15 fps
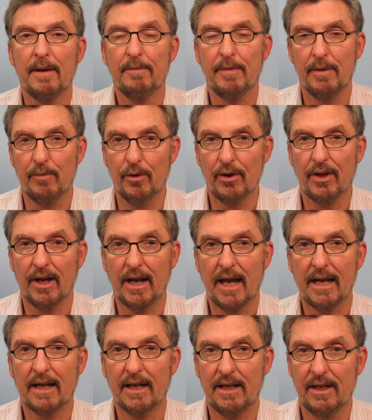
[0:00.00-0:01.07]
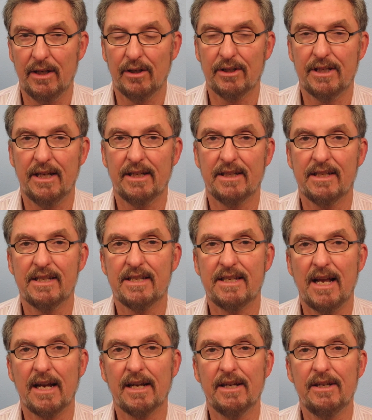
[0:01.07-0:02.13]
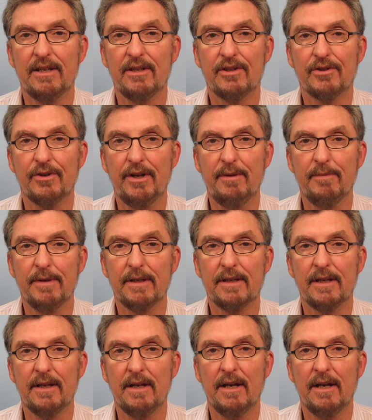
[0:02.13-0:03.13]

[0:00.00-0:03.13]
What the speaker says: but more than likely it'll take the second treatment